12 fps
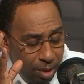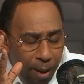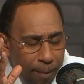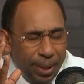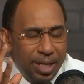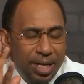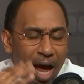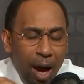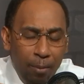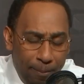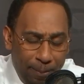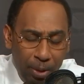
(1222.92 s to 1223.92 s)
But
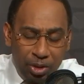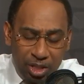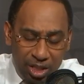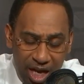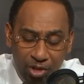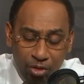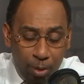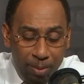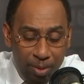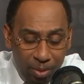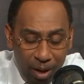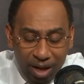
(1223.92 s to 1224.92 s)
now we're both scheduled to
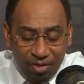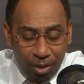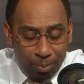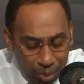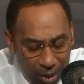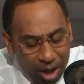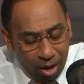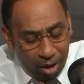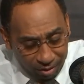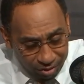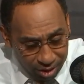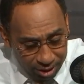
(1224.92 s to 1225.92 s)
be ready for the
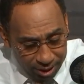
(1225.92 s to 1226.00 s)
playoffs.